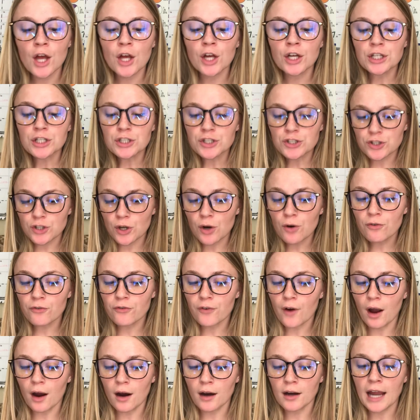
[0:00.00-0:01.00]
So
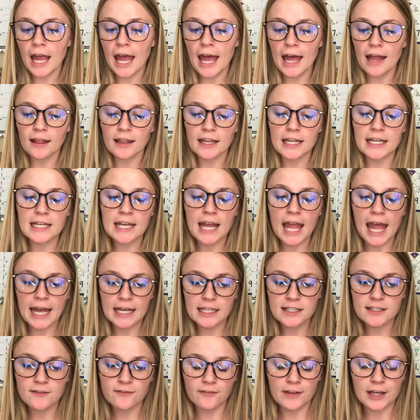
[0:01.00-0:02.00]
far, Ellen
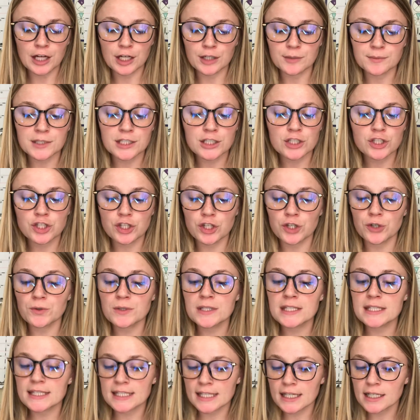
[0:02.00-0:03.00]
has filmed
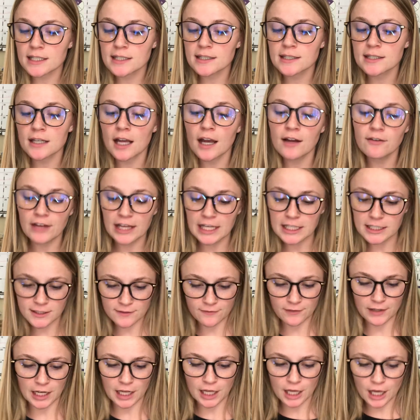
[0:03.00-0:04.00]
2/6 of his
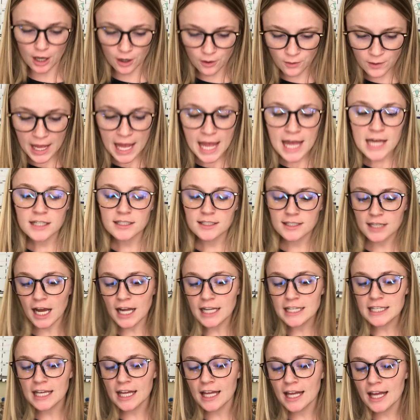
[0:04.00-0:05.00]
video.
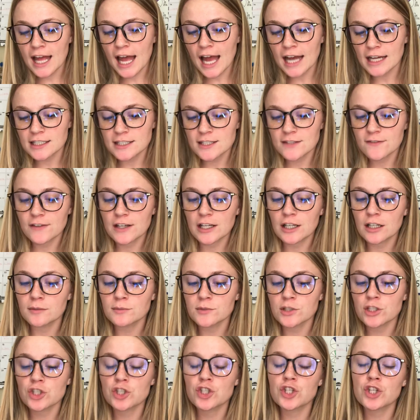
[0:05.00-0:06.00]
Tanya has
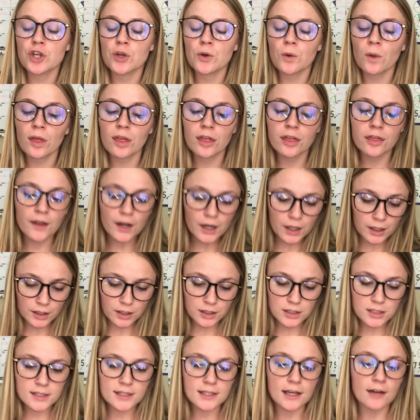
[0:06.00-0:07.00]
filmed
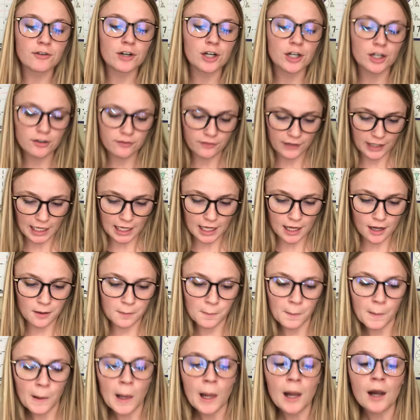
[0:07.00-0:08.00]
2/3 of her video.
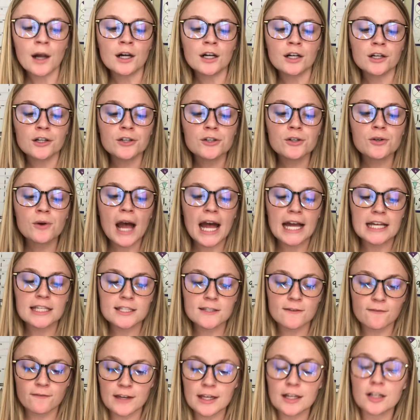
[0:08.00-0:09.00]
Who
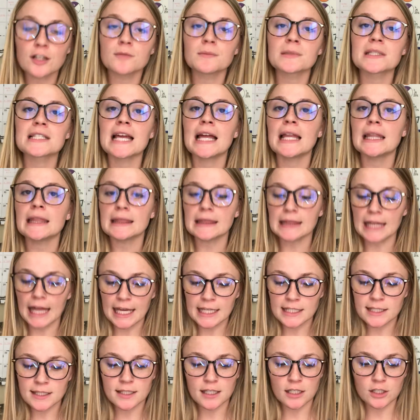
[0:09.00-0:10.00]
has filmed
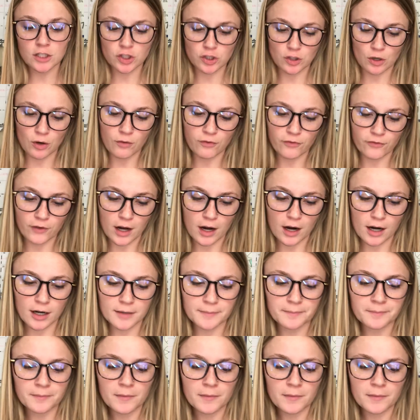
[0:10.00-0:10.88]
less so far?